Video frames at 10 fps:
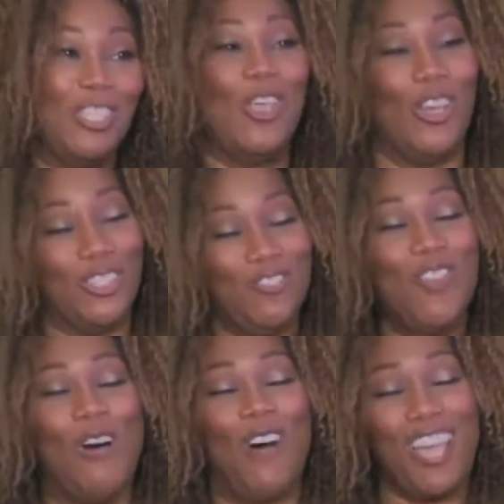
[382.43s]
yeah, you
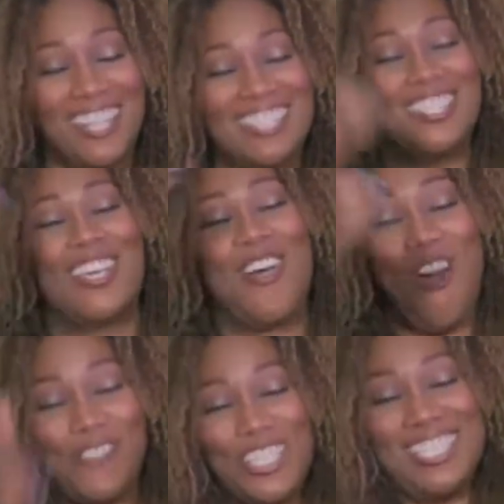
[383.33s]
know, I got that
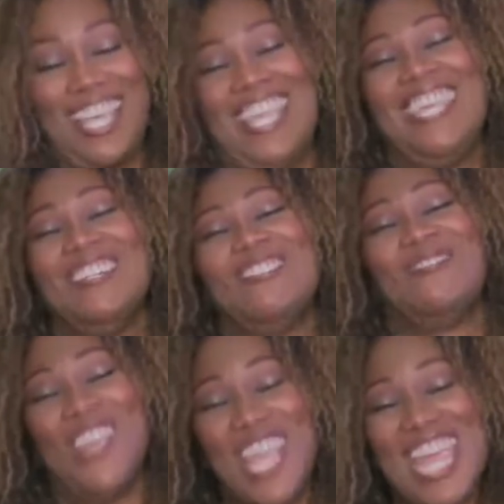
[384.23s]
coffee
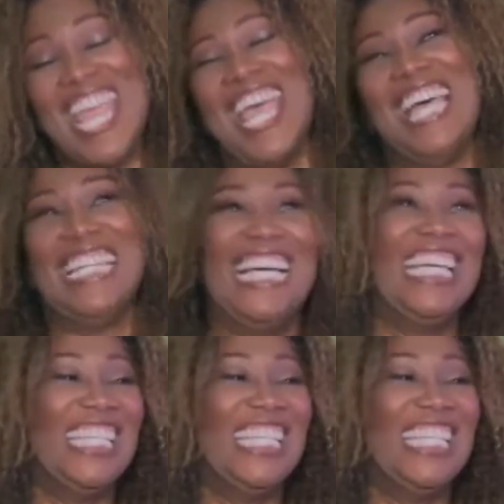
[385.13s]
down, man.